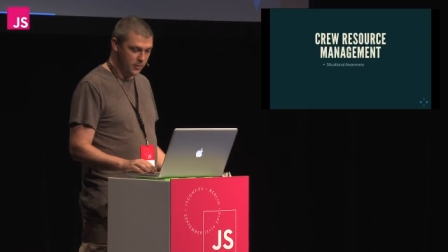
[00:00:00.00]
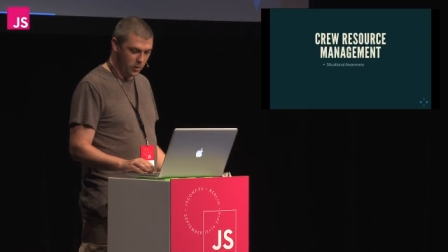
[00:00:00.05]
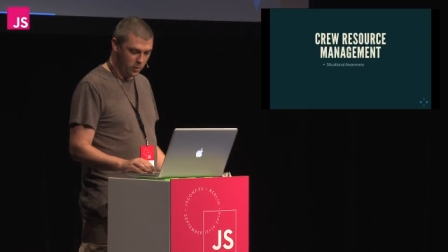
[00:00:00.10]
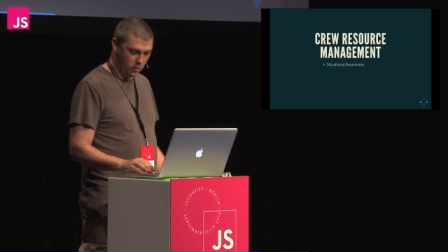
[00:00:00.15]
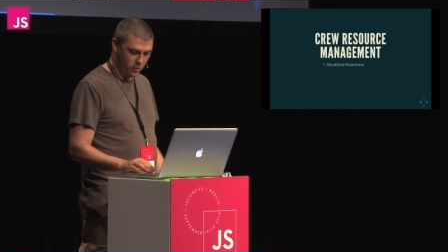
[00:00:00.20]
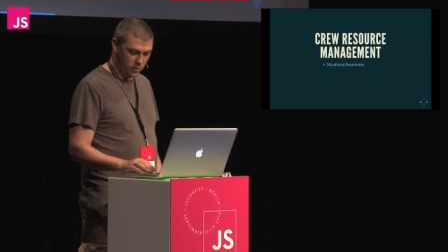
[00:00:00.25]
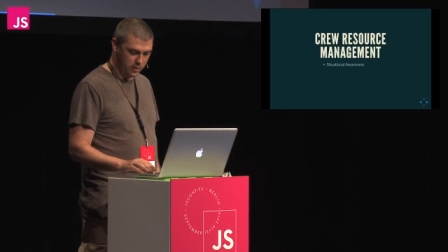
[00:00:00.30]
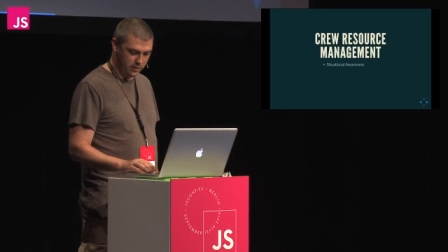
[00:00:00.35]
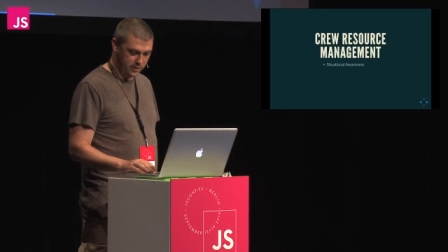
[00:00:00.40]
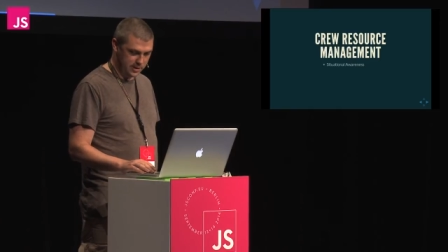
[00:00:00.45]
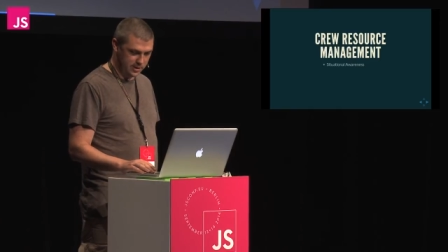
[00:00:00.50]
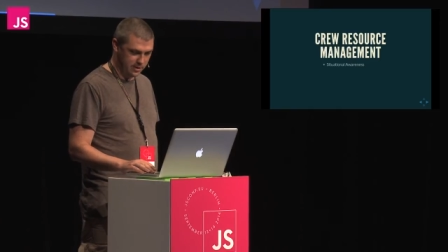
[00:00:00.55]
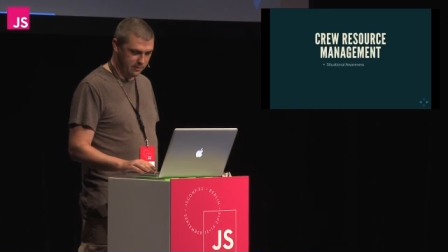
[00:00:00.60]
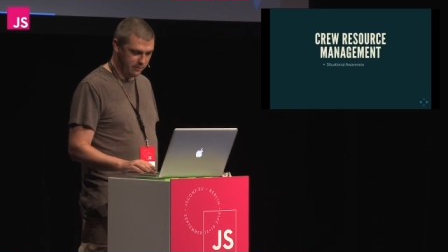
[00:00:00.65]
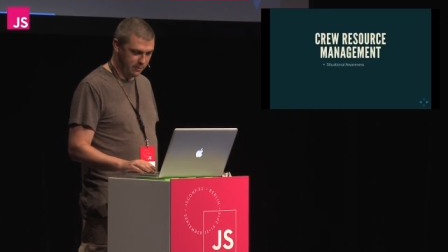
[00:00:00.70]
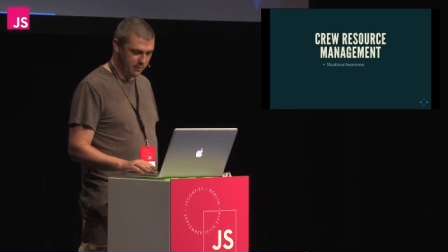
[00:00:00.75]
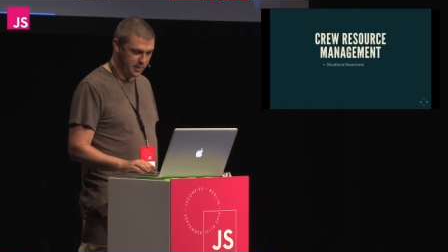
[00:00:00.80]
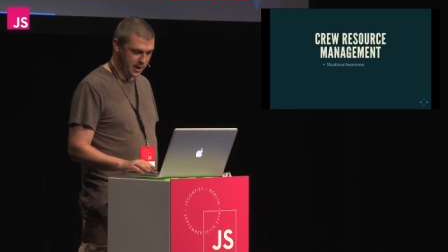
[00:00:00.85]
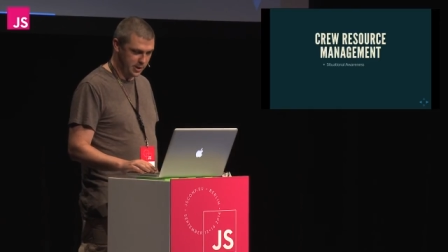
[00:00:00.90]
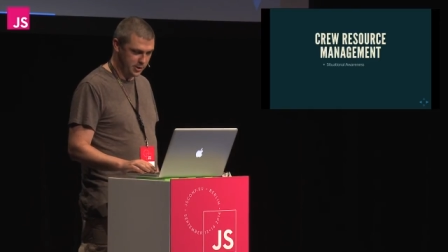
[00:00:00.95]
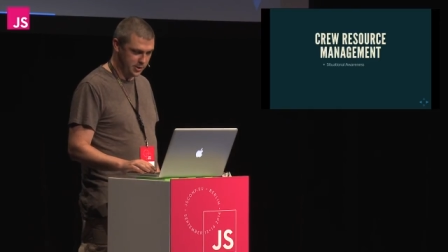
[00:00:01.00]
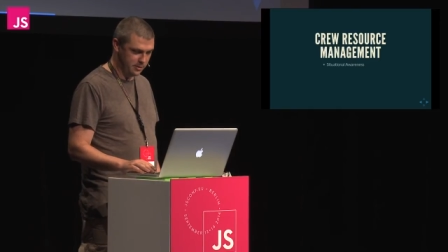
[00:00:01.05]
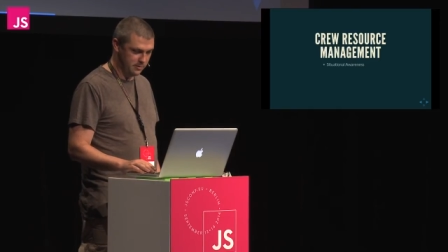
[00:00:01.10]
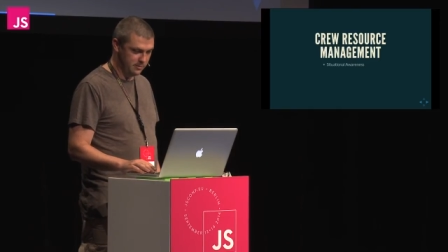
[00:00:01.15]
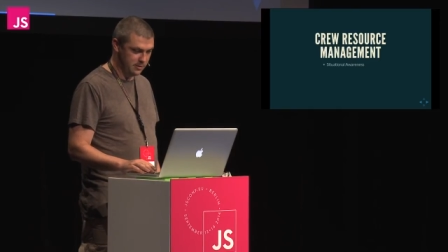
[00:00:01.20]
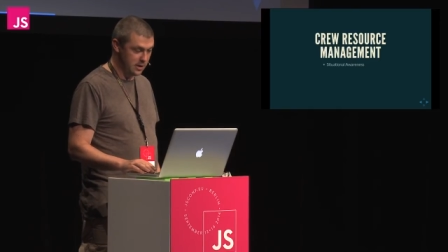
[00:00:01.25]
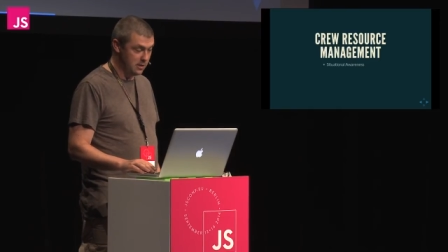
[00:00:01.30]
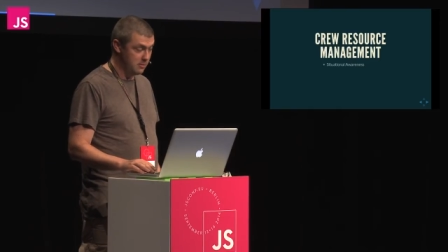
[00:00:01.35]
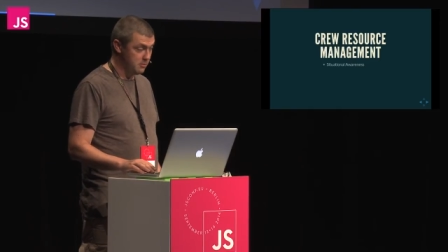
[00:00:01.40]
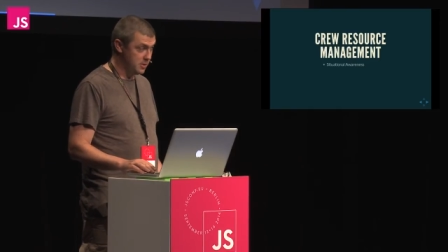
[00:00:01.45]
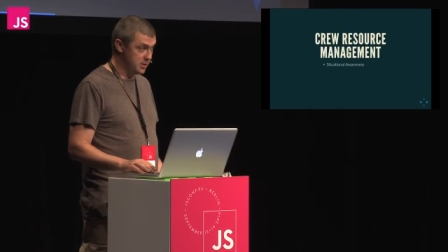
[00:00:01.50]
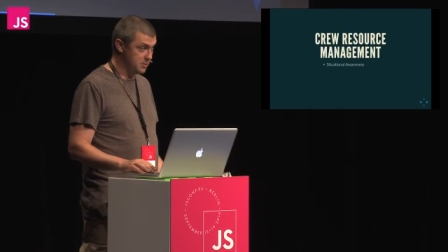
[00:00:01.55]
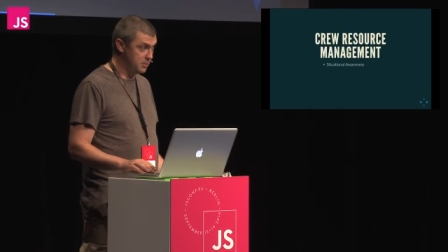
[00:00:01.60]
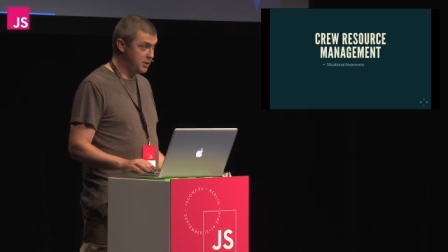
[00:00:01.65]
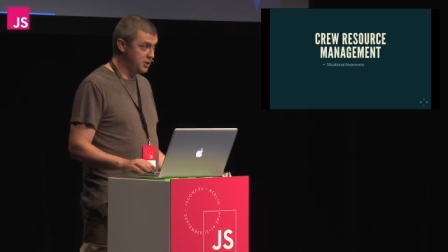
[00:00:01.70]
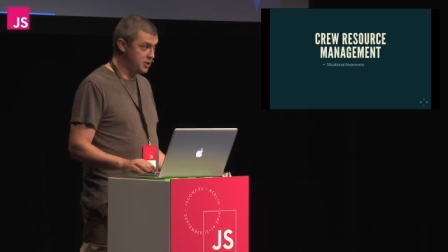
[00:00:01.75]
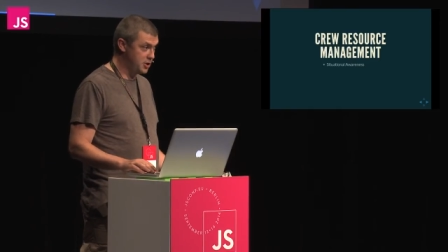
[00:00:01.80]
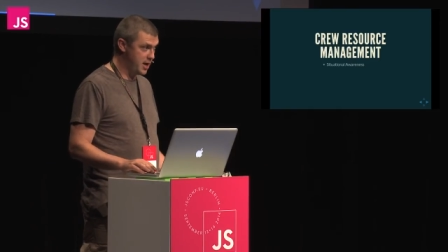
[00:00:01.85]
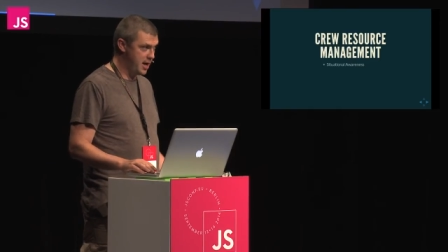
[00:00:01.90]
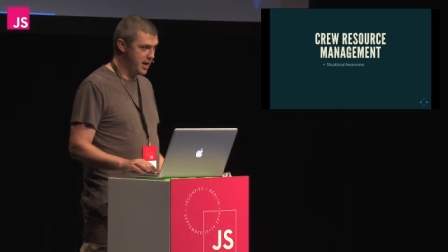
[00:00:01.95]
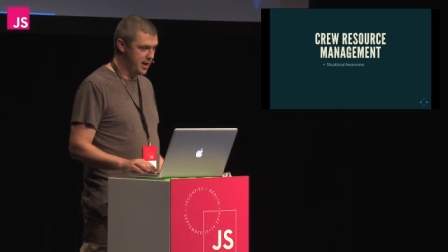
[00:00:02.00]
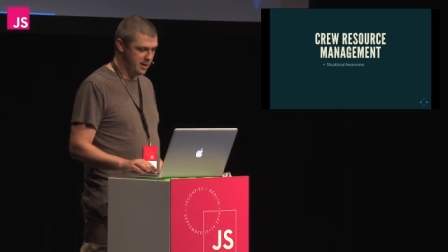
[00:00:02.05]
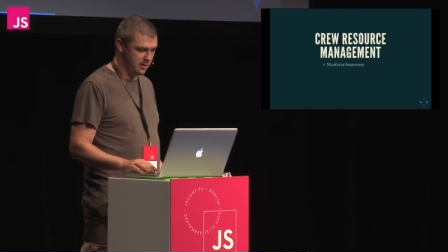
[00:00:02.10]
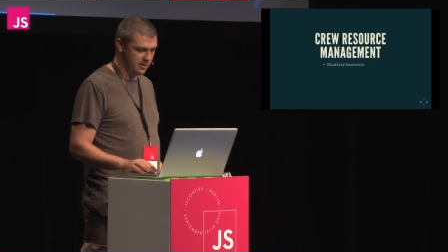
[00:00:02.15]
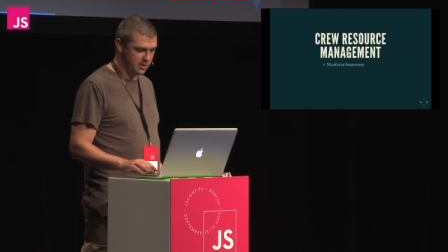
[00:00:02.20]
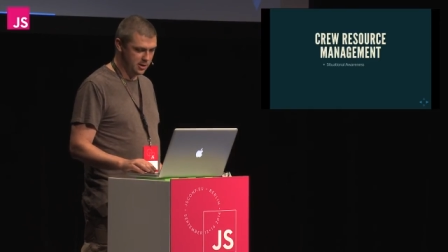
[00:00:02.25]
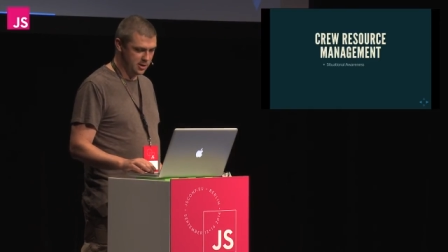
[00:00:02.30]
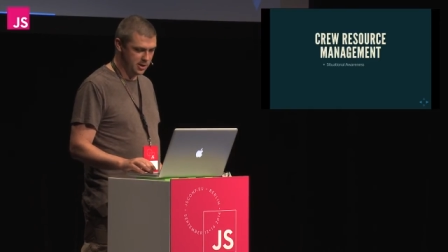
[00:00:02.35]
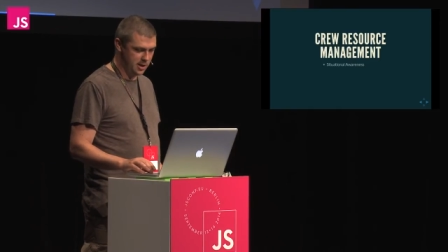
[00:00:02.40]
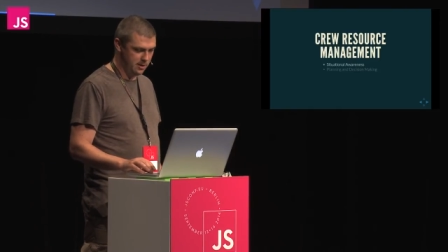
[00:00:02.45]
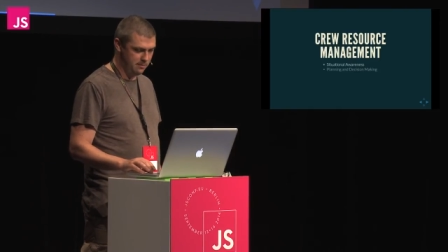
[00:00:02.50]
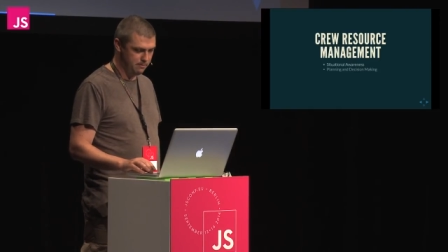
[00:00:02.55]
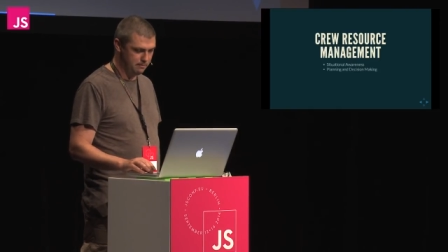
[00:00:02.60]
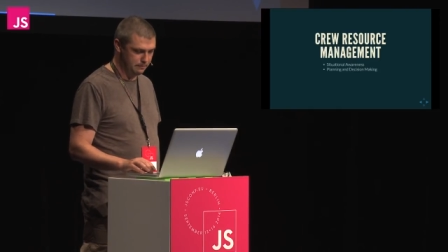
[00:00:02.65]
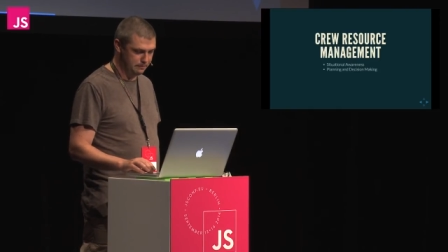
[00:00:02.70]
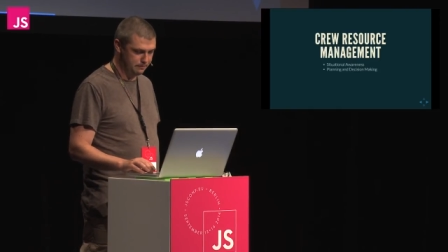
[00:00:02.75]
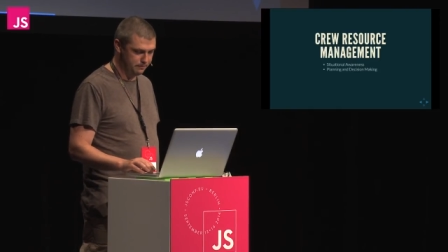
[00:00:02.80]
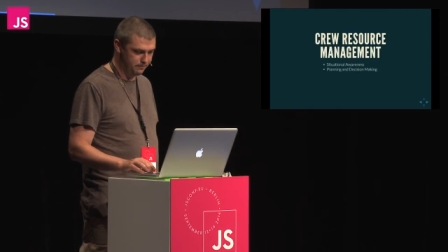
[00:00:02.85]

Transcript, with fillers: All of this information must be shared in the team.